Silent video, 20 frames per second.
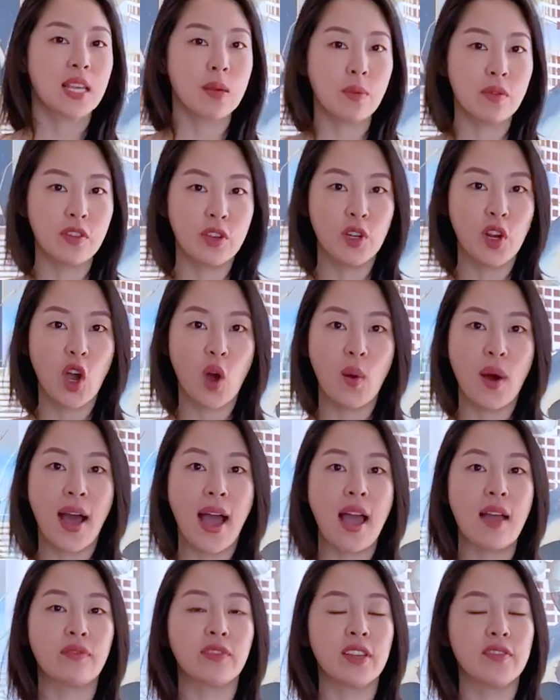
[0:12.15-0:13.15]
some of you know,
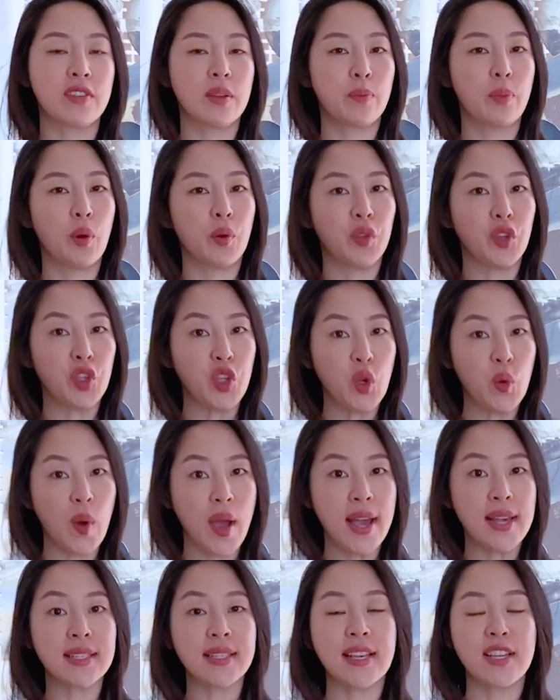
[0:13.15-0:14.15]
I've lived in both the
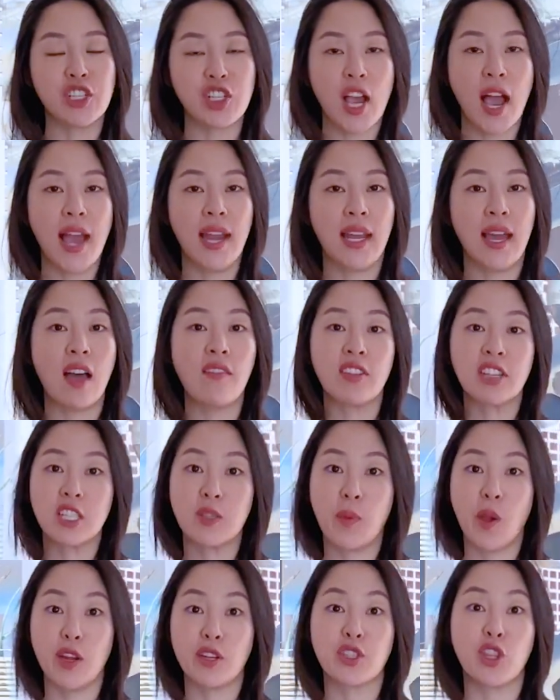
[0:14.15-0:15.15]
US and China. I've
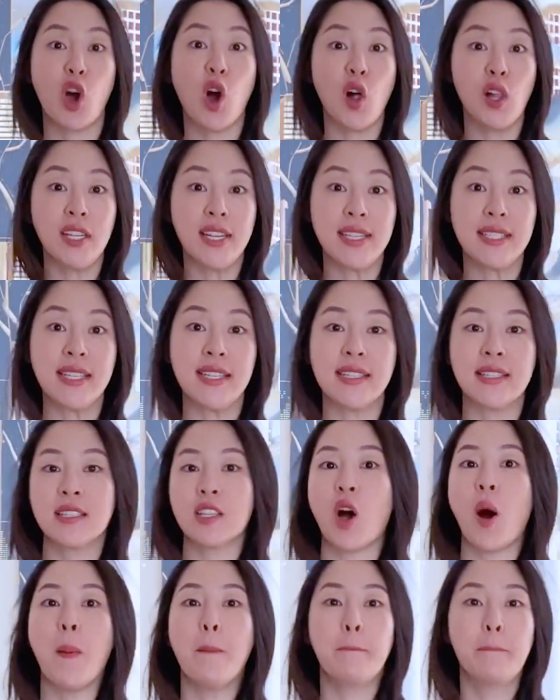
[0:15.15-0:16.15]
experienced the holiday
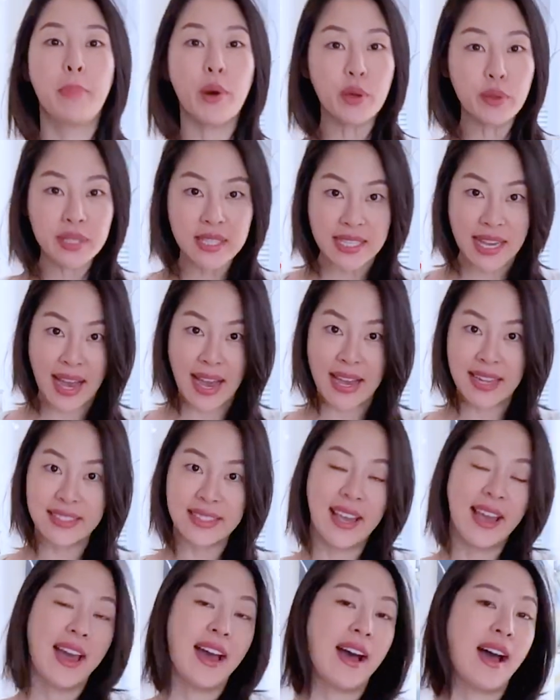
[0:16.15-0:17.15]
seasons on both
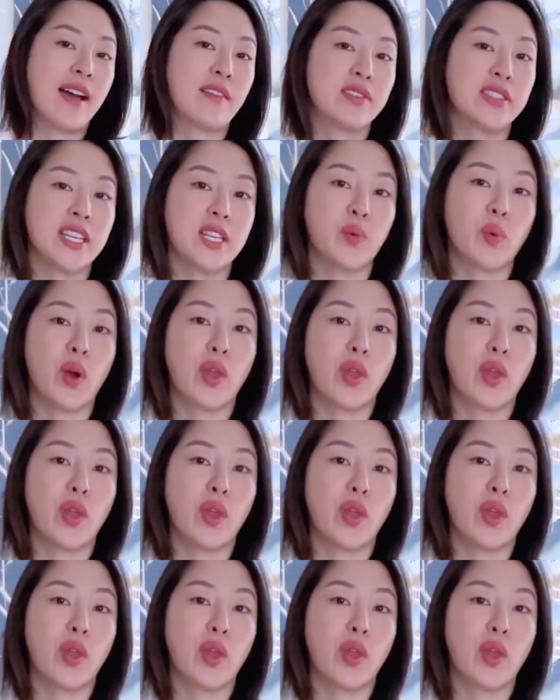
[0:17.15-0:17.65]
sides. I've seen